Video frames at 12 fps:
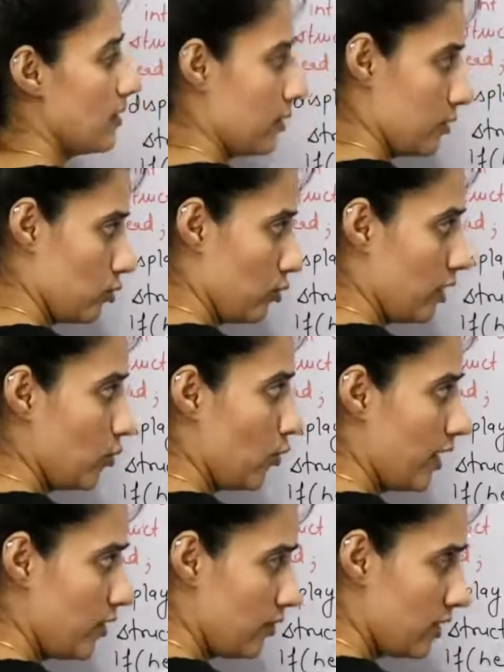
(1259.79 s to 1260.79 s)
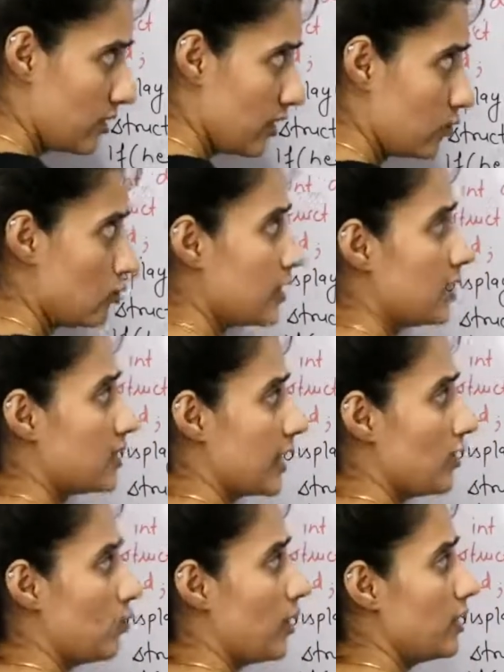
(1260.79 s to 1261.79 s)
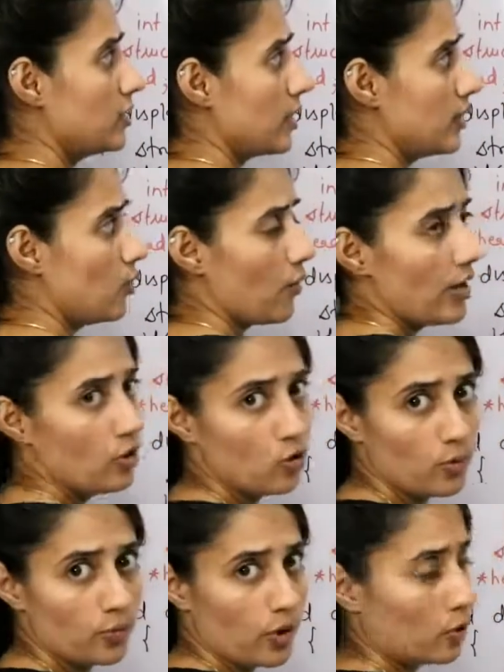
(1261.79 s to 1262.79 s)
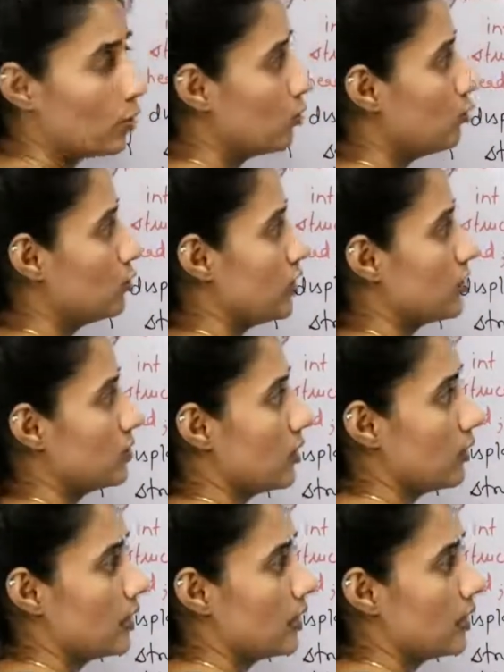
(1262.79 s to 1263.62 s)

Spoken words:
Only one difference this was, and second one is in the while loop you are going to change the